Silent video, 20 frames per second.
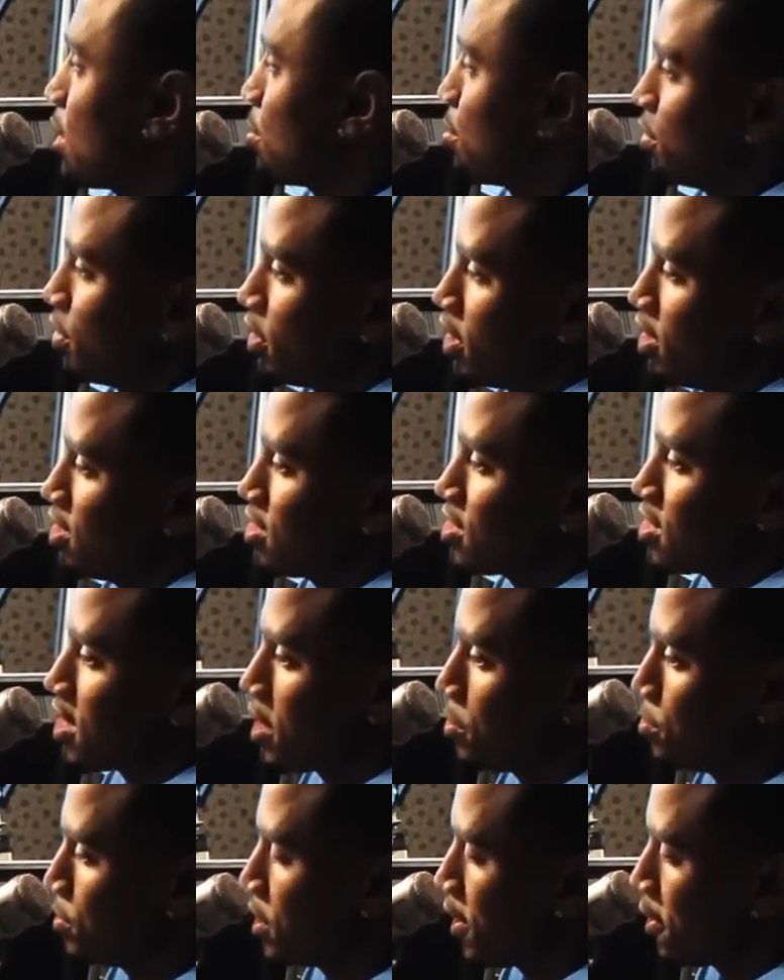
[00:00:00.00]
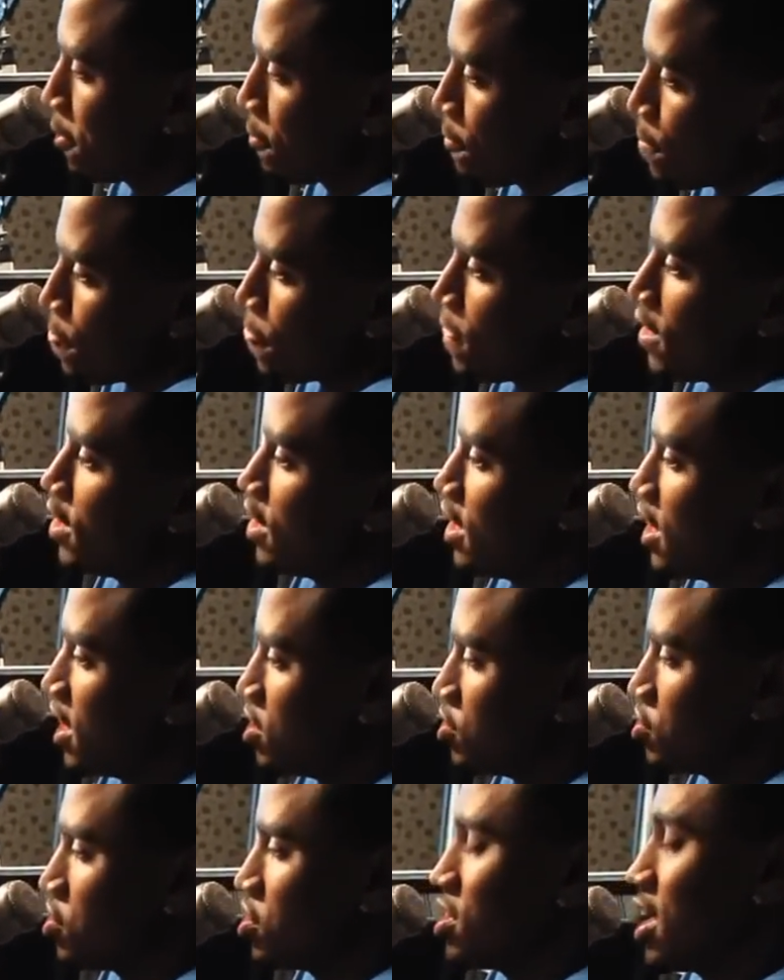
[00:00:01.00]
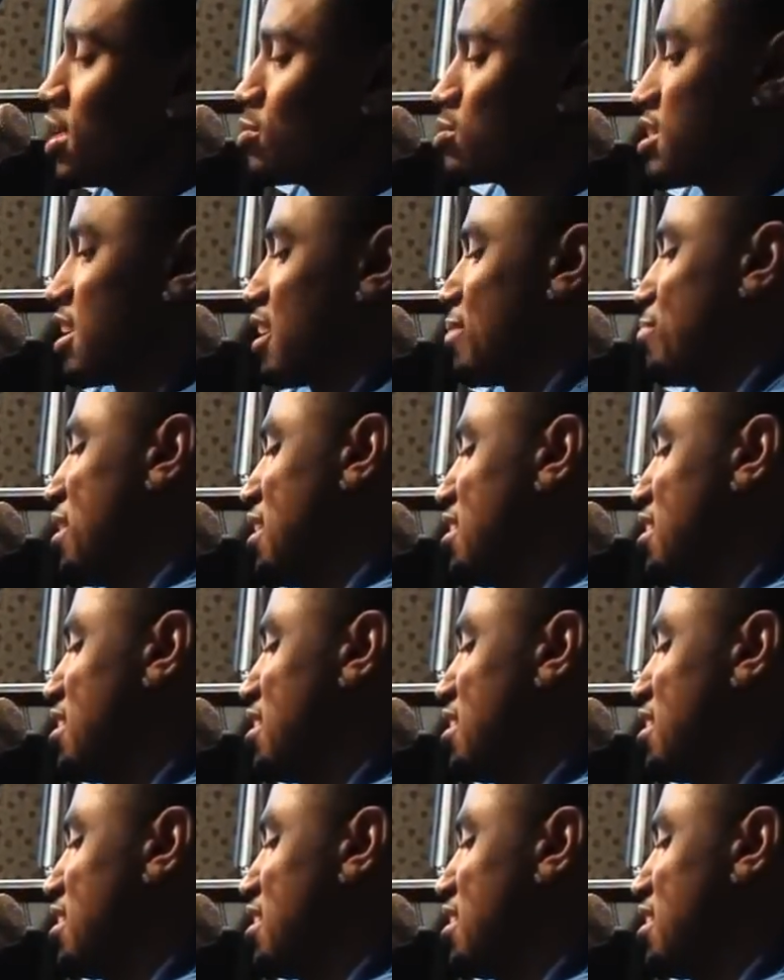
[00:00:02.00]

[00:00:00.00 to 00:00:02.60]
Dropper" in the same day. And she, I was like,